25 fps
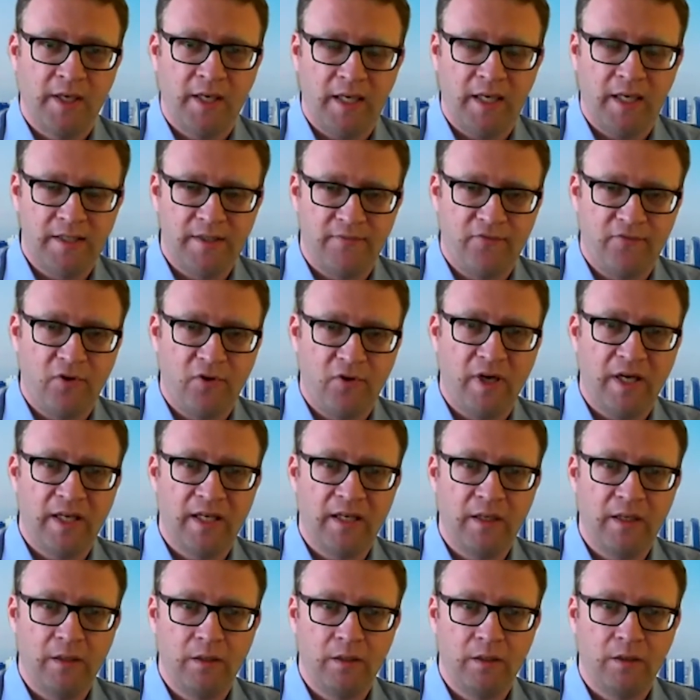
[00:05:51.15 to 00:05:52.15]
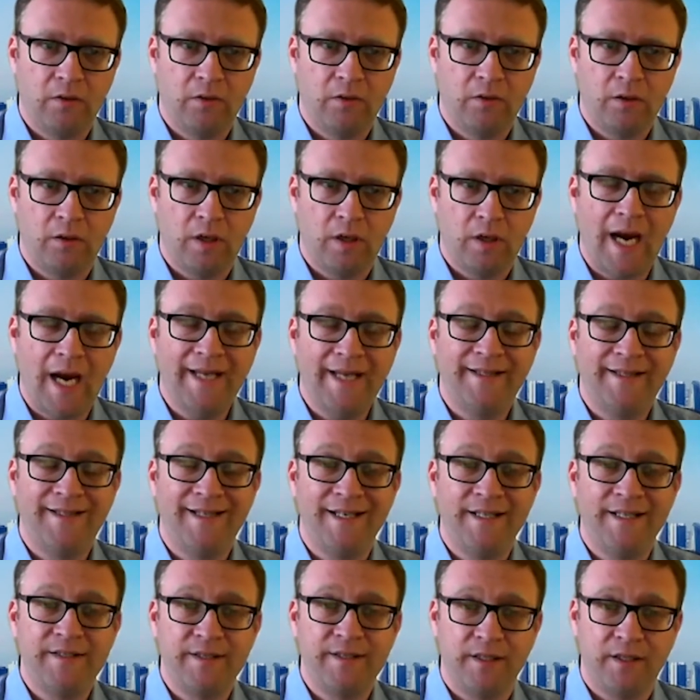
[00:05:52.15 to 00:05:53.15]
It's a very high
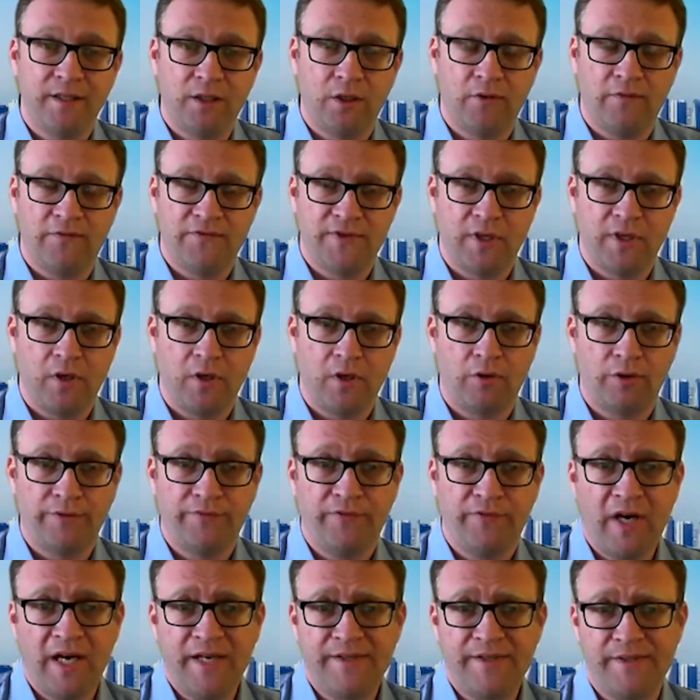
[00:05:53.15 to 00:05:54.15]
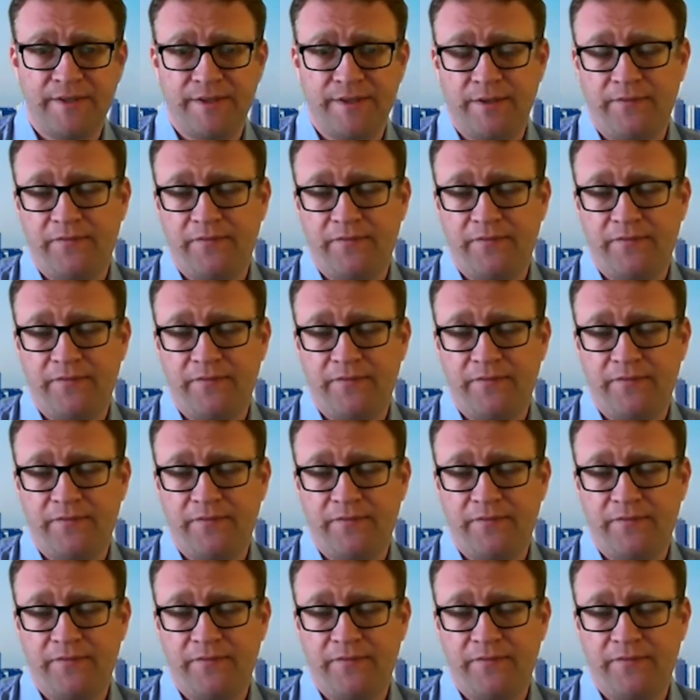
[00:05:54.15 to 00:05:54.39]
density of cellular devices.